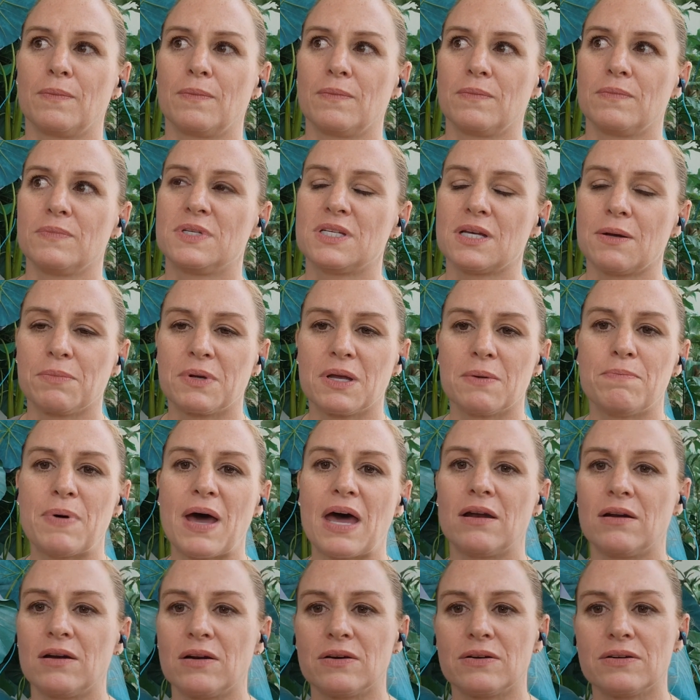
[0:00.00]

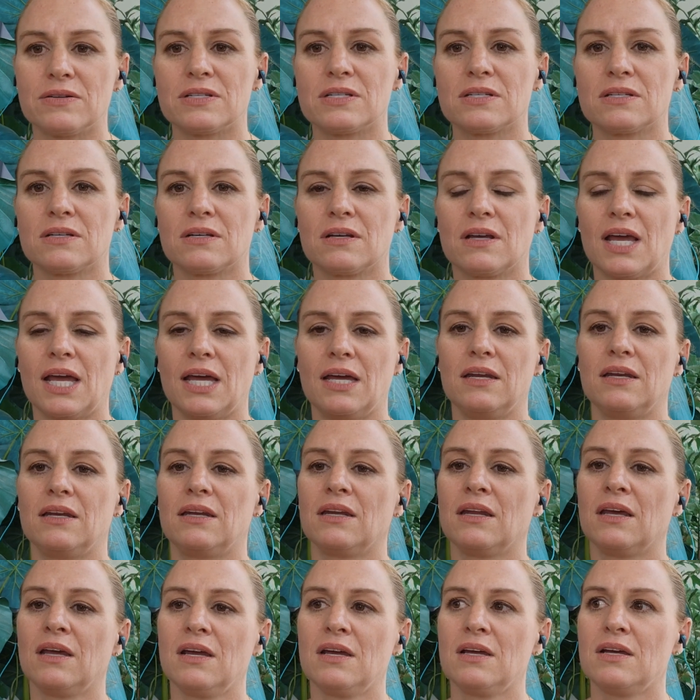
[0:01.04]
competitors. And
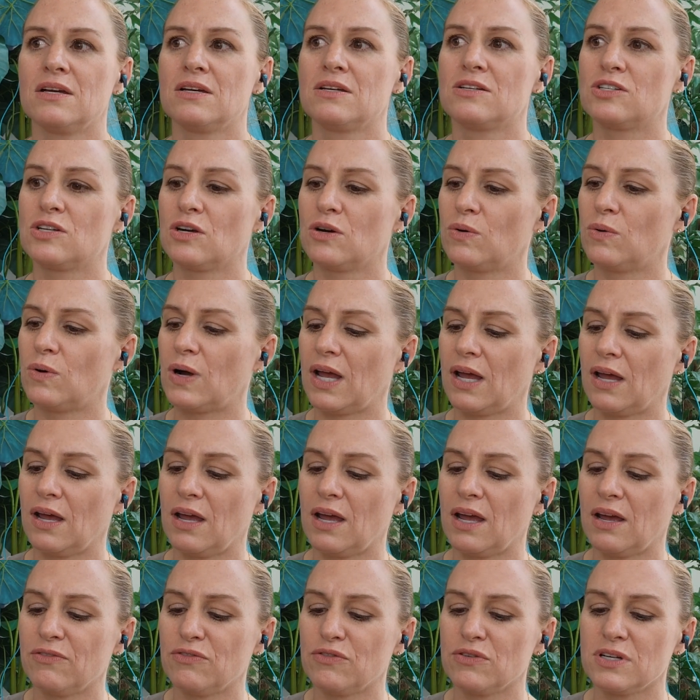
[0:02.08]
so
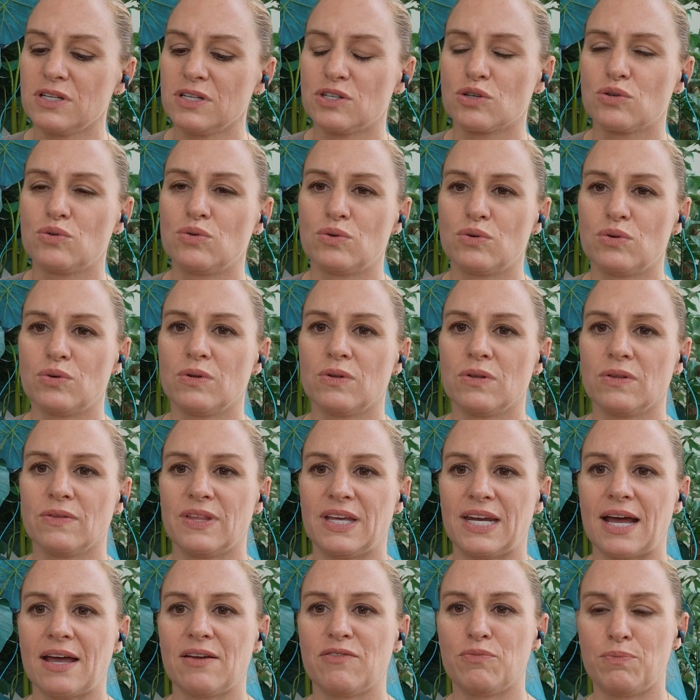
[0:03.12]
every school that
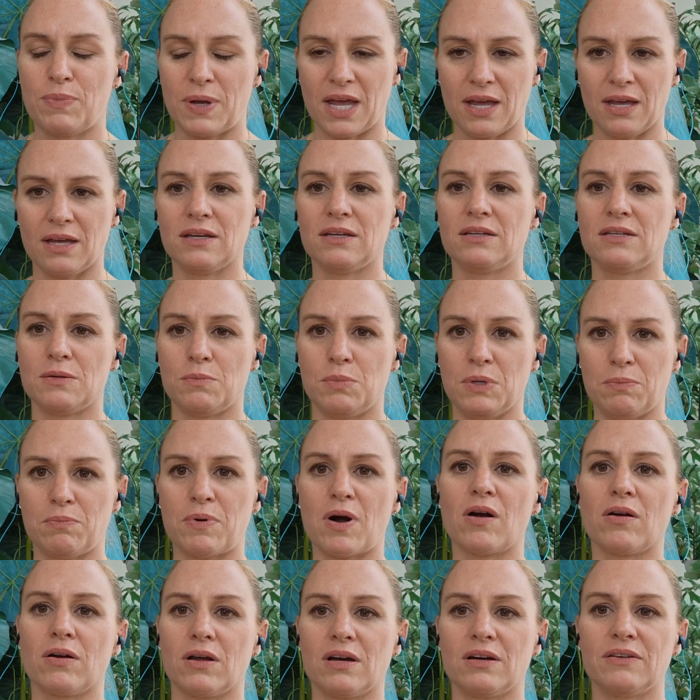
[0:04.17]
I've paid to be
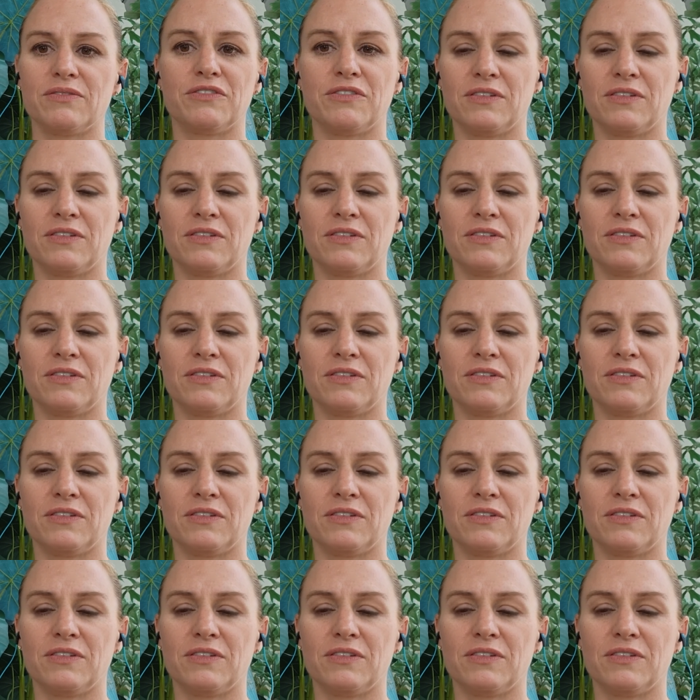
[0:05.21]
part of,